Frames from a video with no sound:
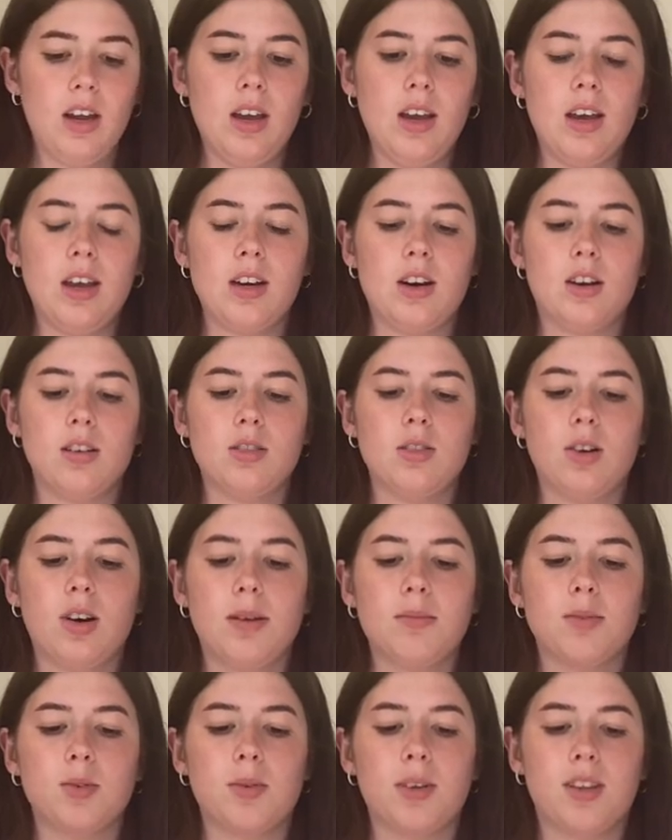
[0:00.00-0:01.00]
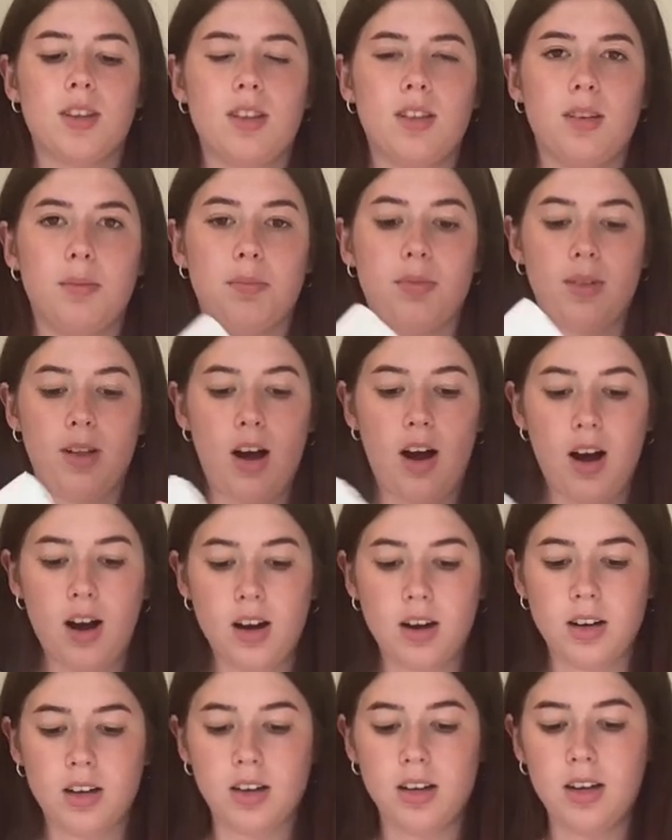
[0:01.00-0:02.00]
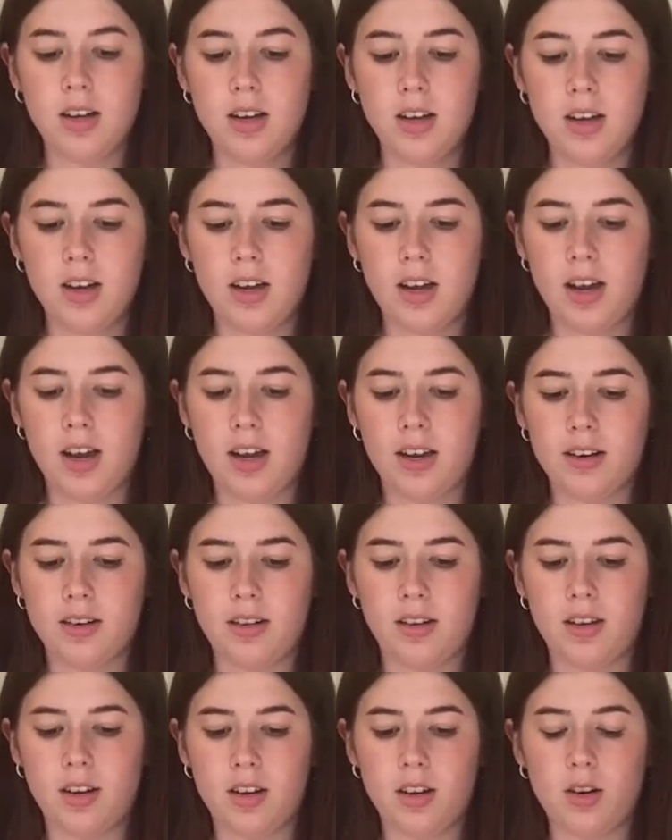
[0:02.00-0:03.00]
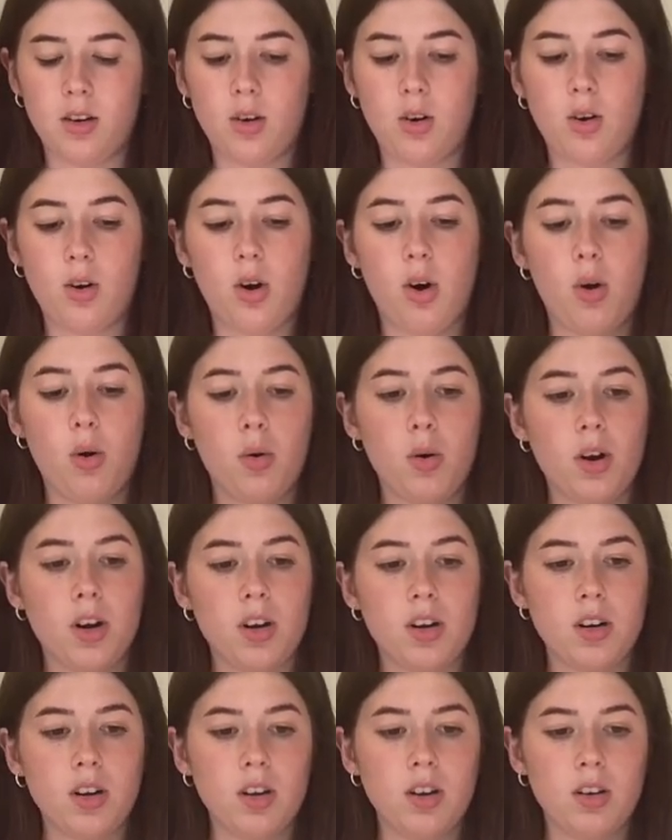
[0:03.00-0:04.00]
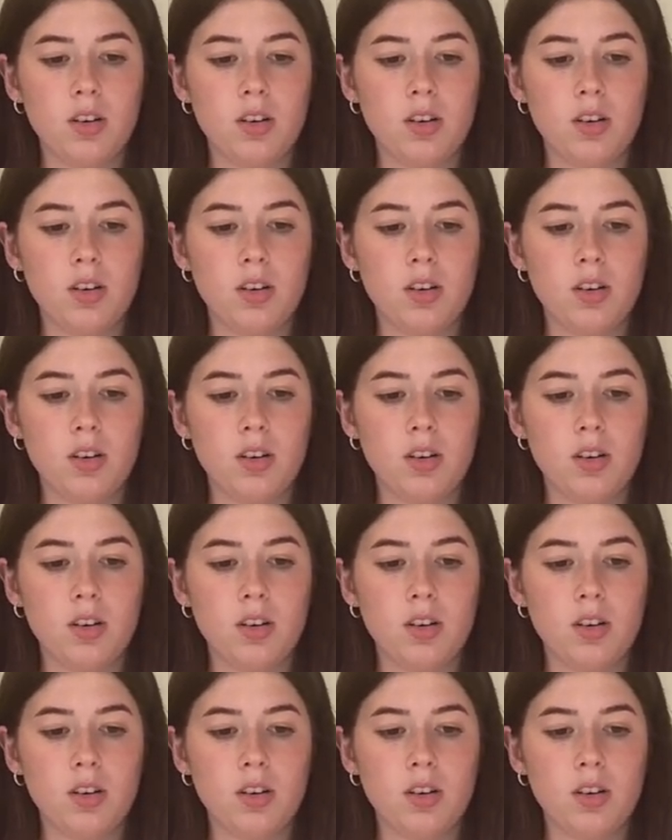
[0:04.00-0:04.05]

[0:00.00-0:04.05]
And it also comes with the block and the cord.